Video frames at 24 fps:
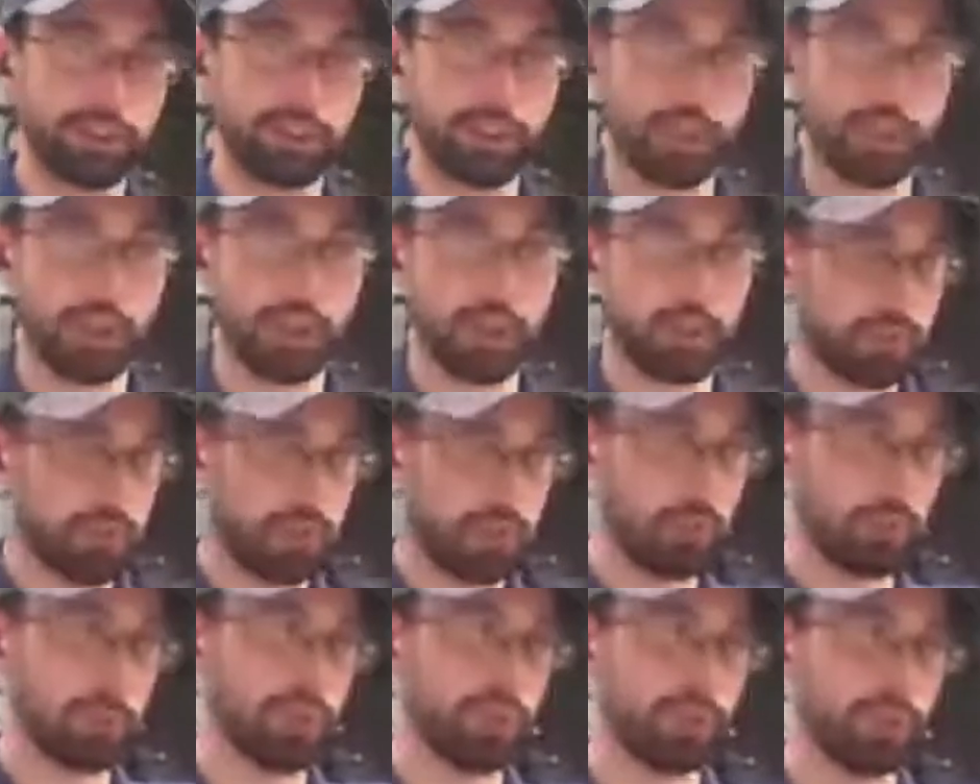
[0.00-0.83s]
stems.
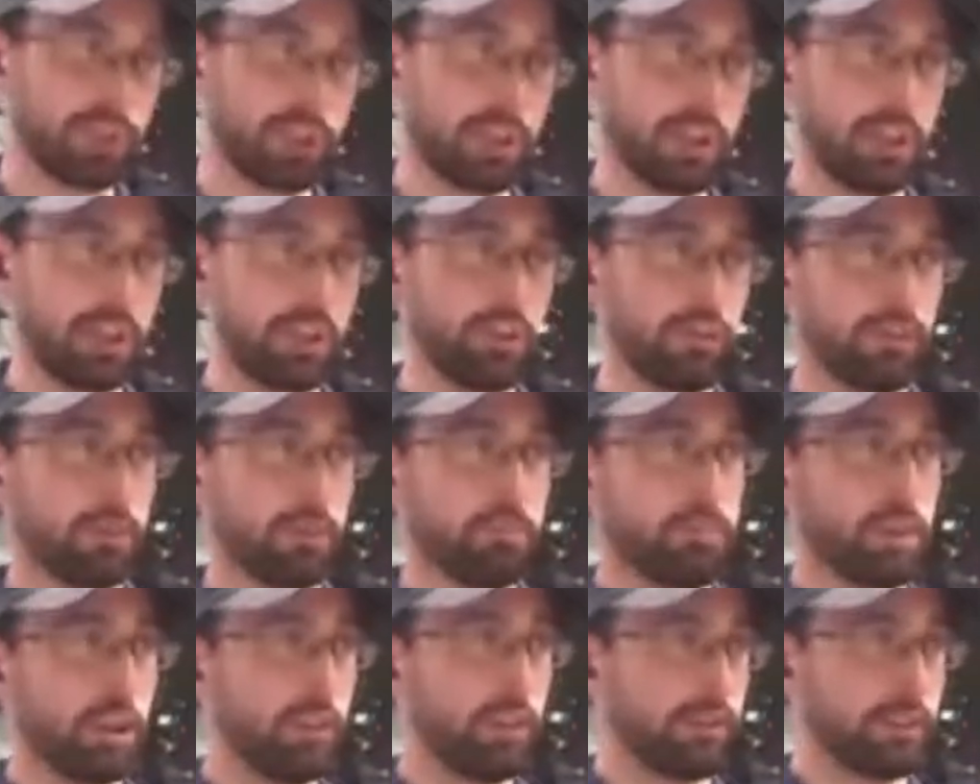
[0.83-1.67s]
Tuber is kind of
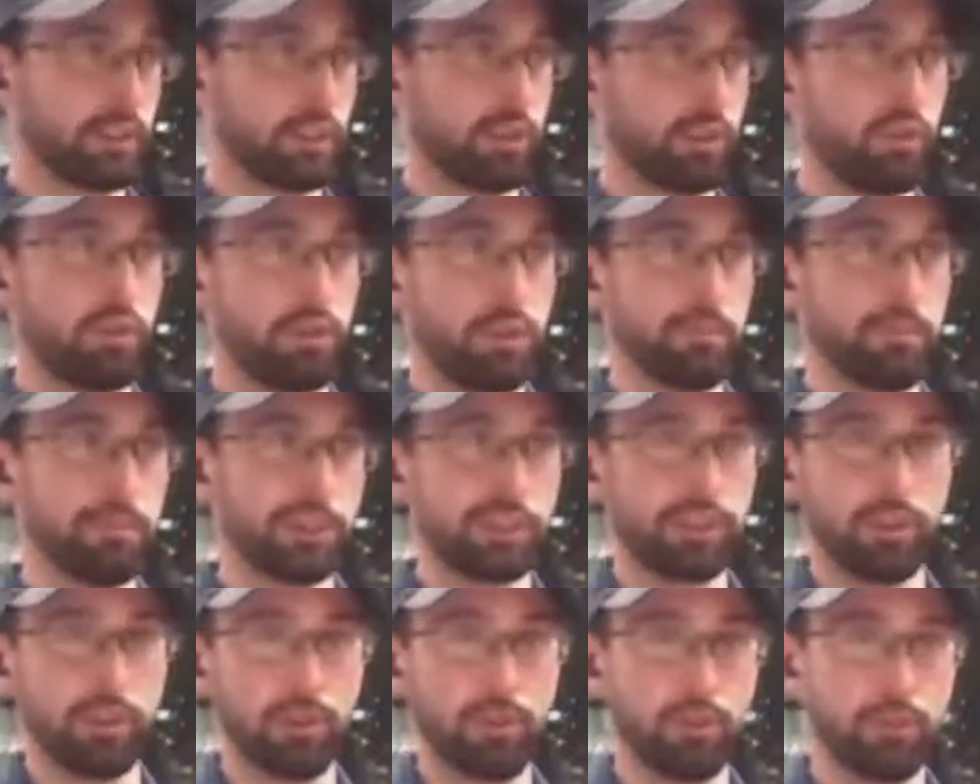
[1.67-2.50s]
above corm,
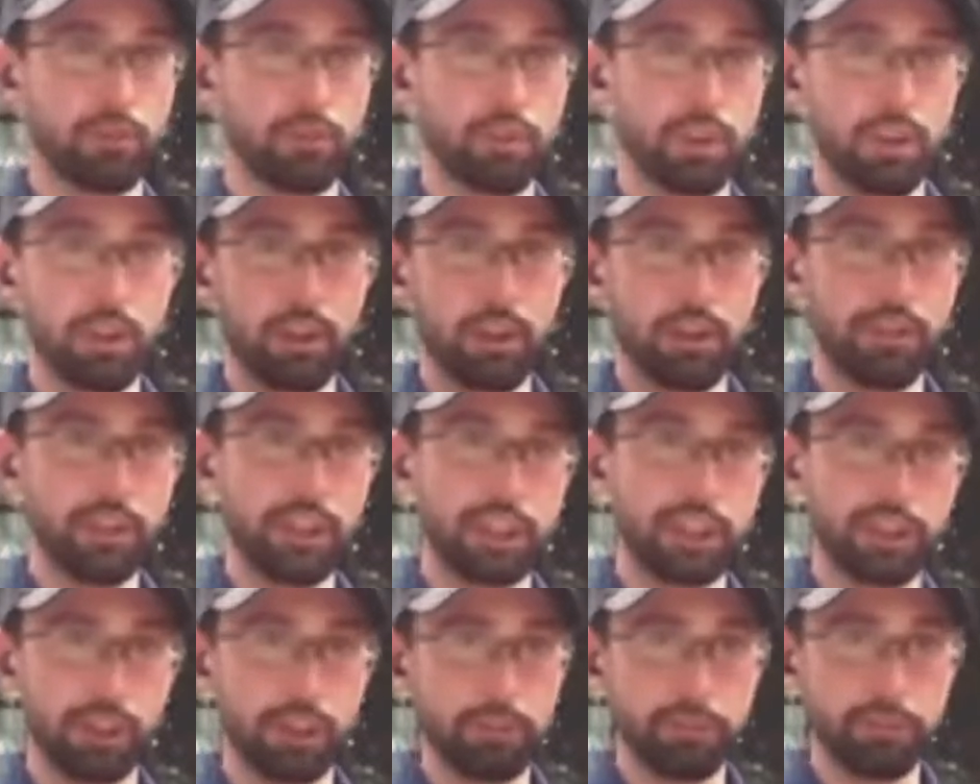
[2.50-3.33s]
so
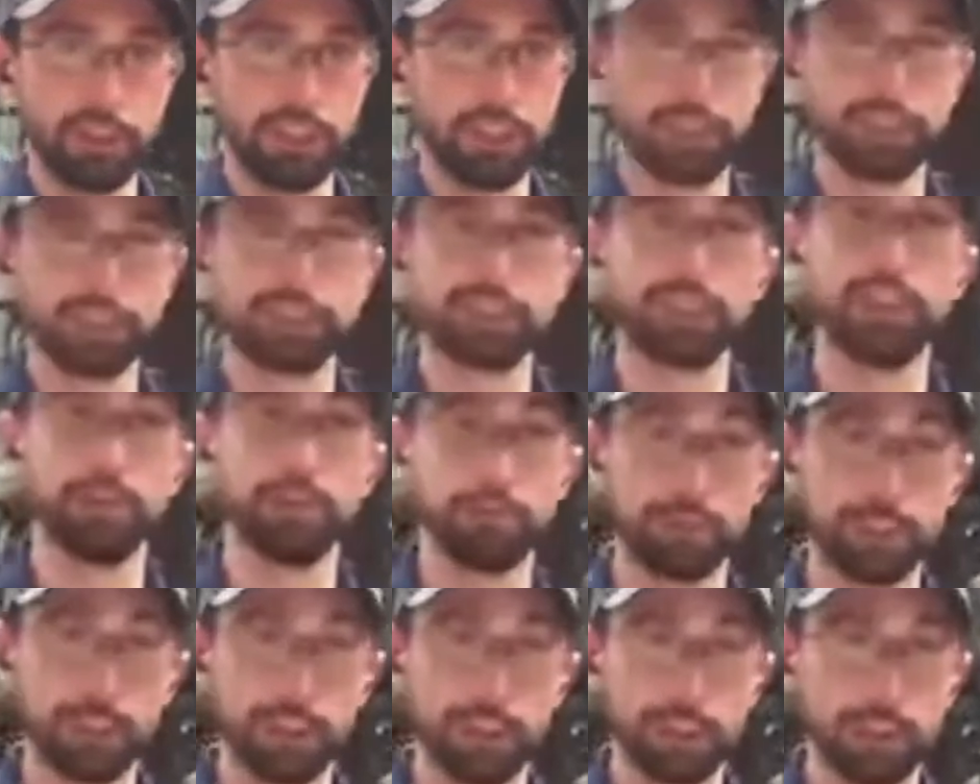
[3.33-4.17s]
they could be the same
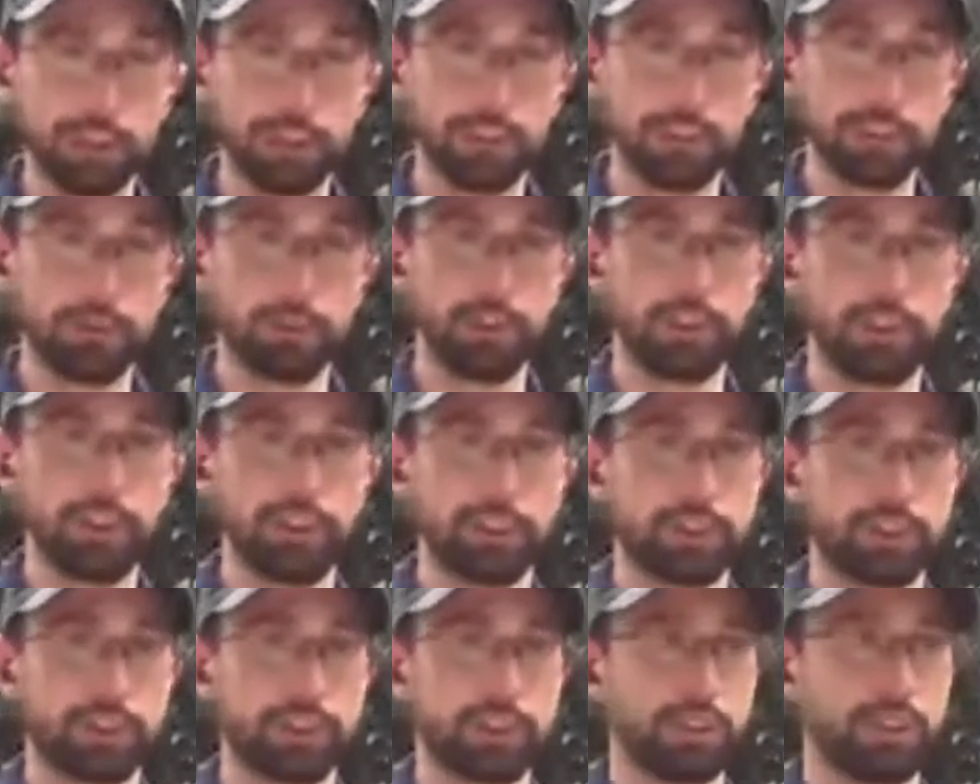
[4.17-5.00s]
thing. In other
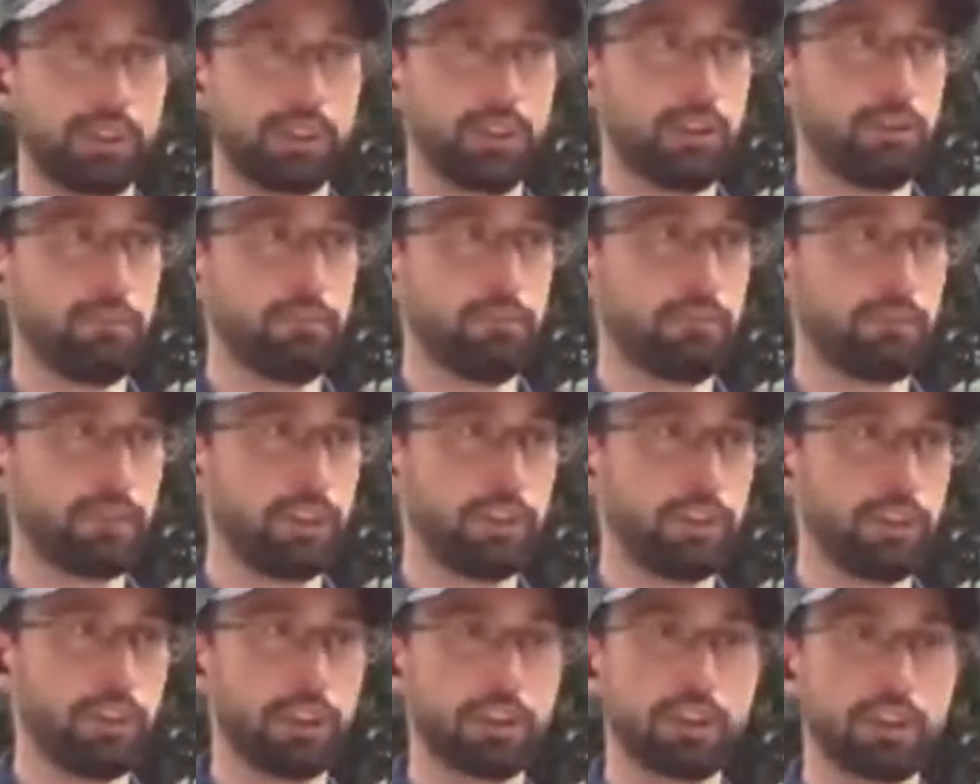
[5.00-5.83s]
words,
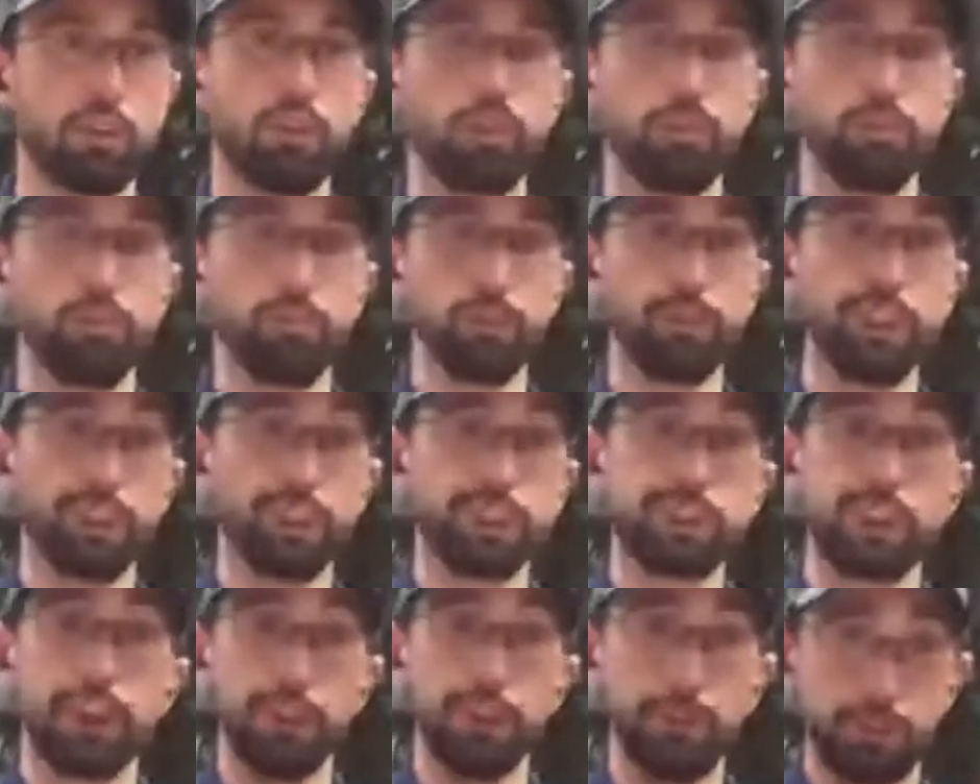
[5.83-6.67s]
a corm would be
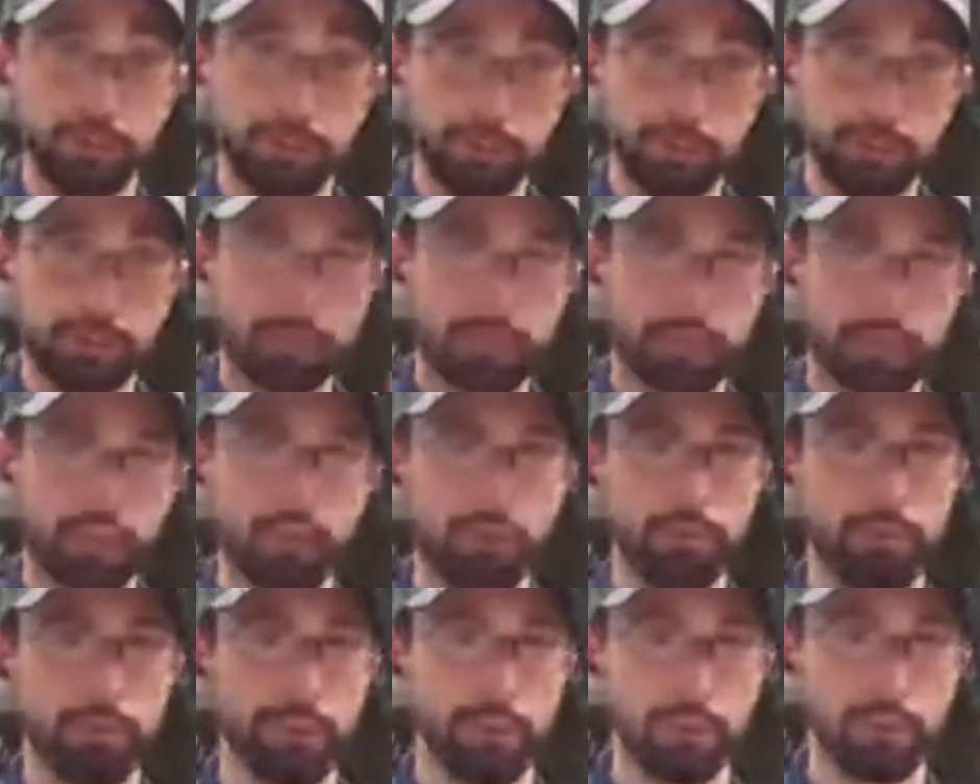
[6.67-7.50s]
a type of
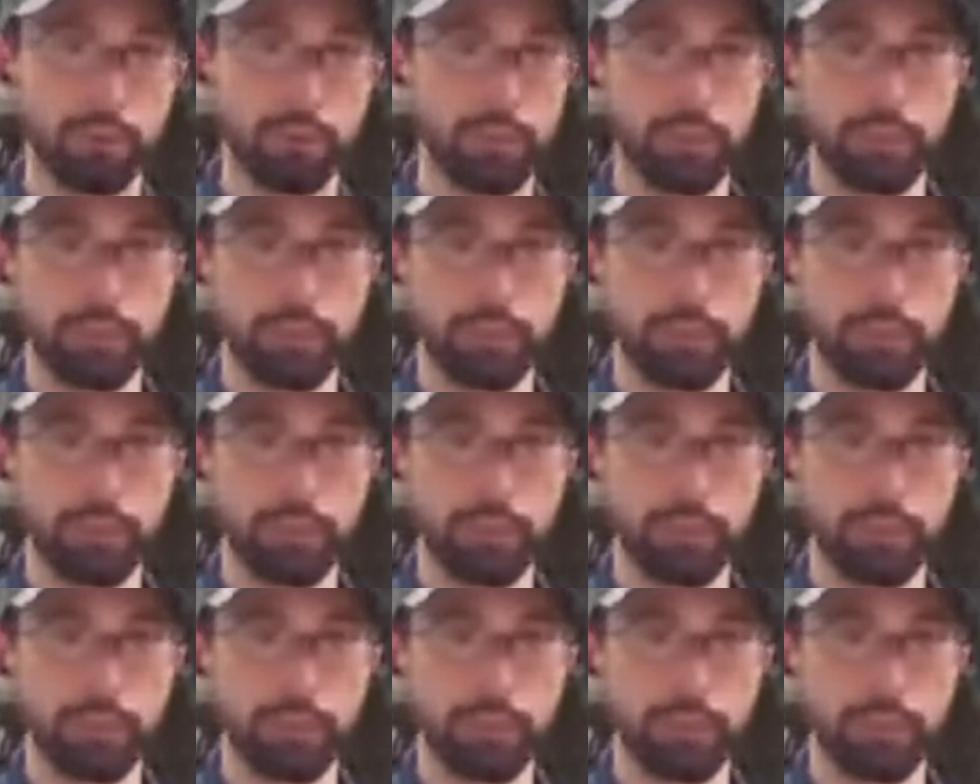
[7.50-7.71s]
tuber.